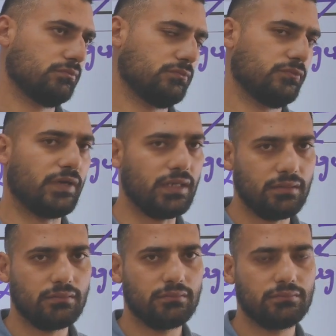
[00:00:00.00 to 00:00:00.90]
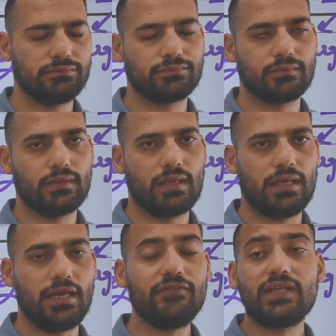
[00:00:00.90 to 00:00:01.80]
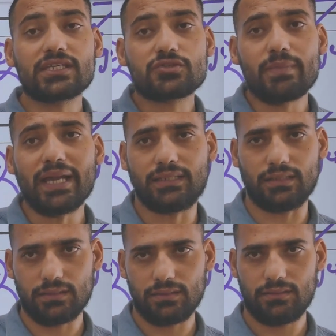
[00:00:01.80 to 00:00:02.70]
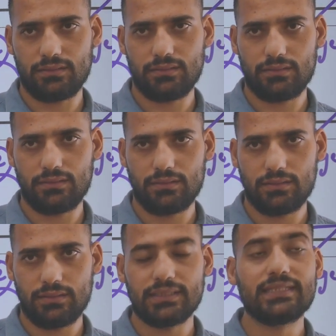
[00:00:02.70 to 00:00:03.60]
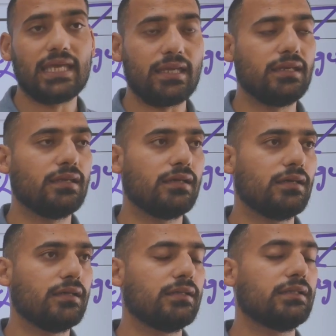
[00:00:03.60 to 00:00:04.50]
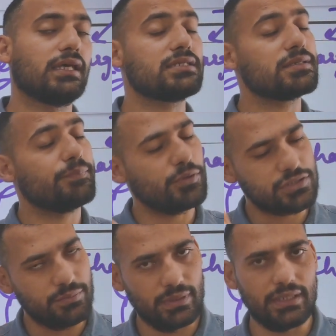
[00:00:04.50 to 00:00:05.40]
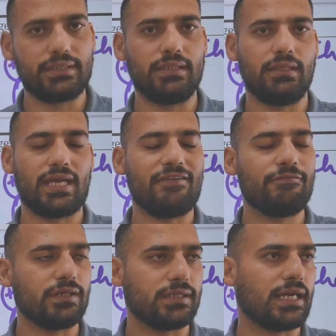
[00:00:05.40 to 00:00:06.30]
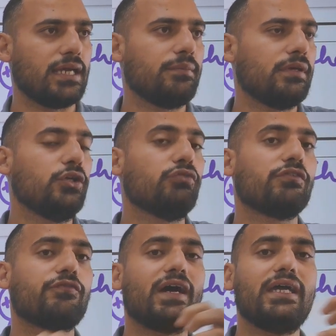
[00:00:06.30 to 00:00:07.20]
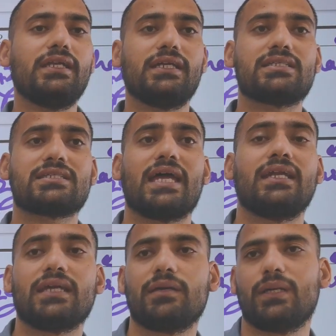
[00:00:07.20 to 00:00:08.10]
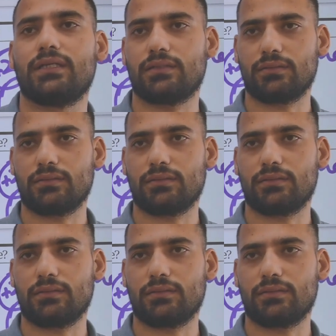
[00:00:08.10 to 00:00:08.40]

Right? If there is matter, then there is a possibility every time you will find its antimatter.